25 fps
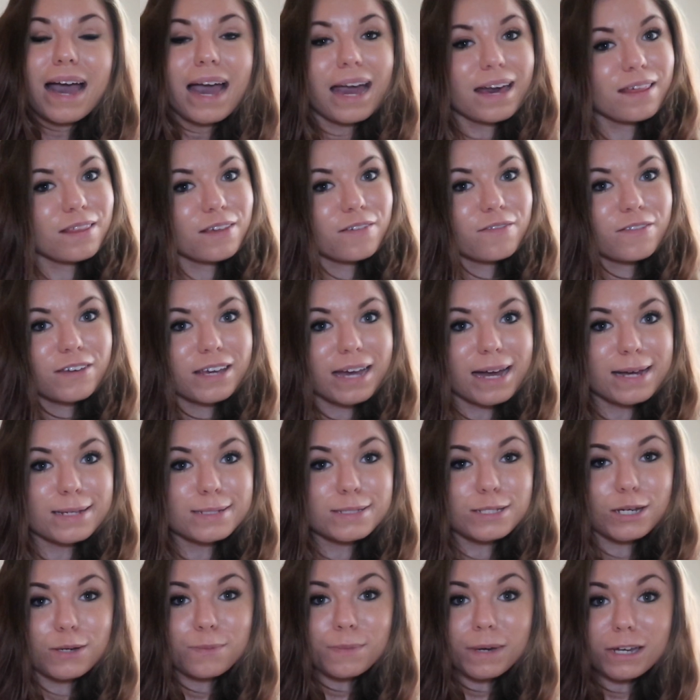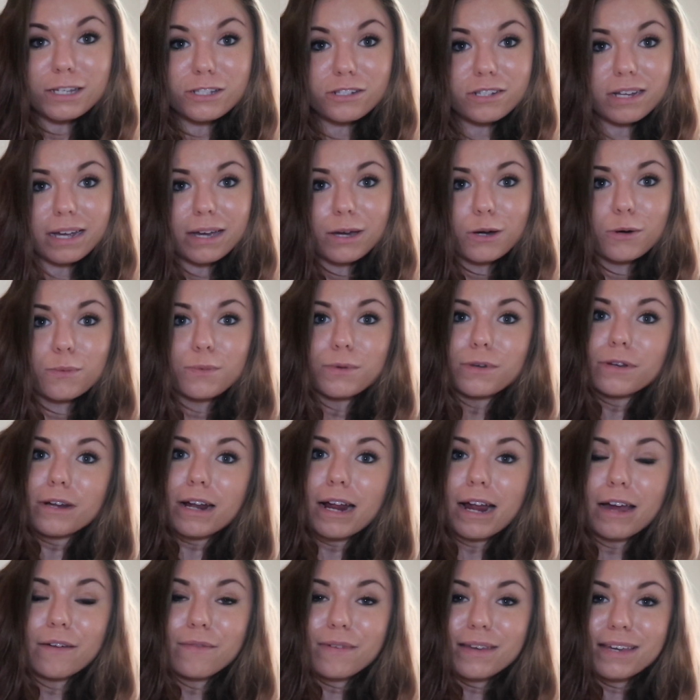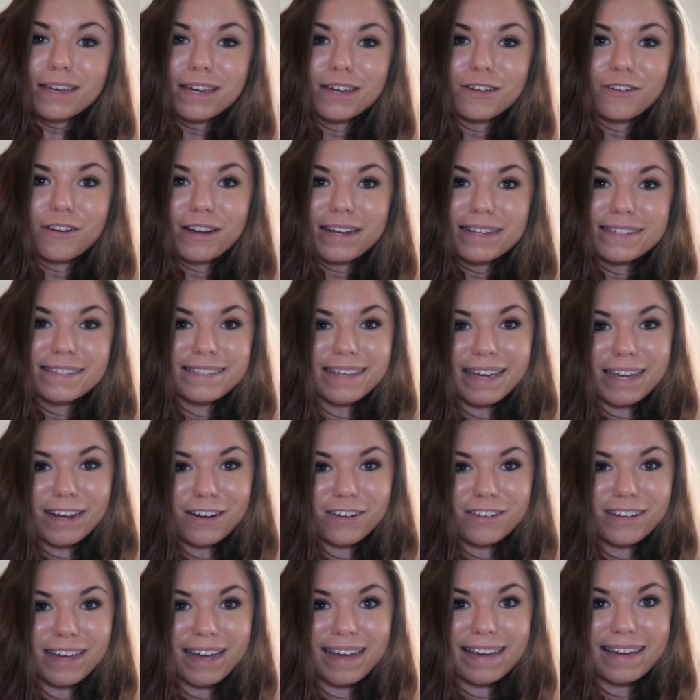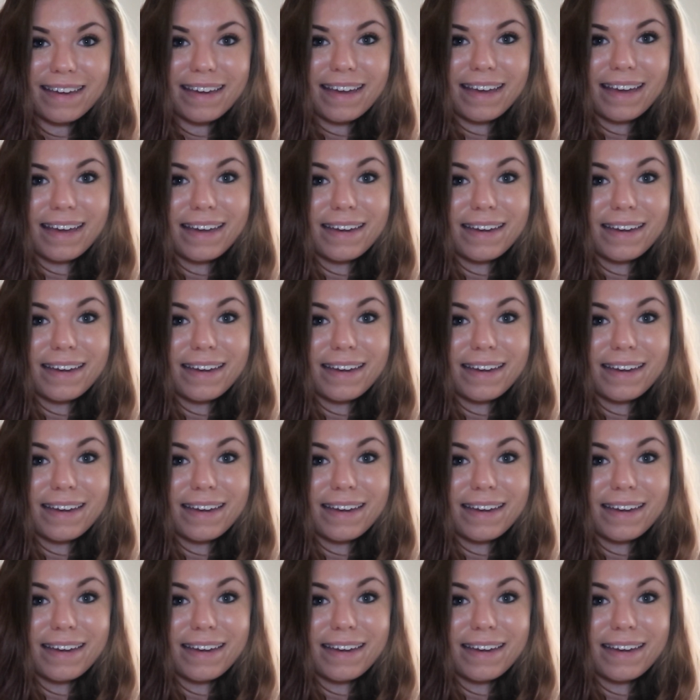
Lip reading: I love you guys so much. I hope you're having a great day or night,